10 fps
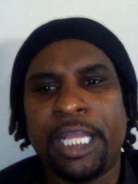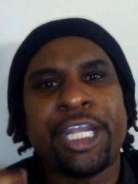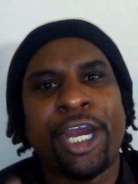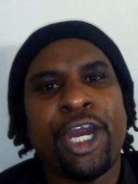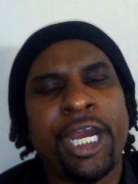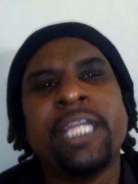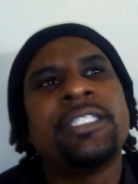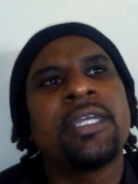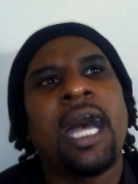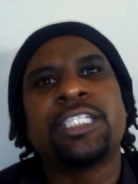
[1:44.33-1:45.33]

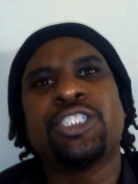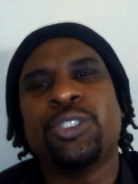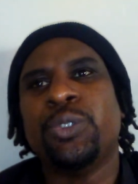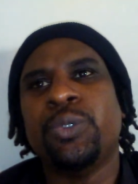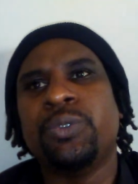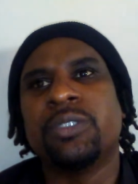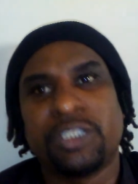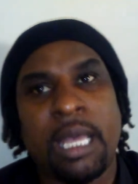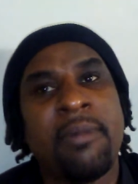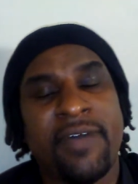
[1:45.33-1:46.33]
encourage
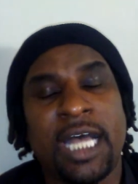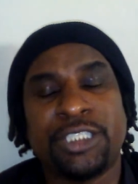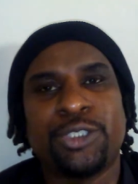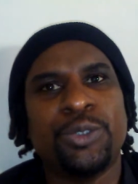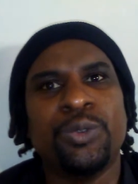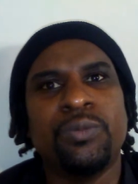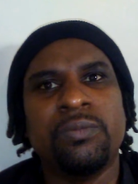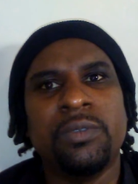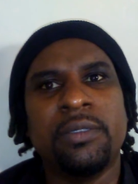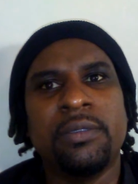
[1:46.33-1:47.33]
some of us to,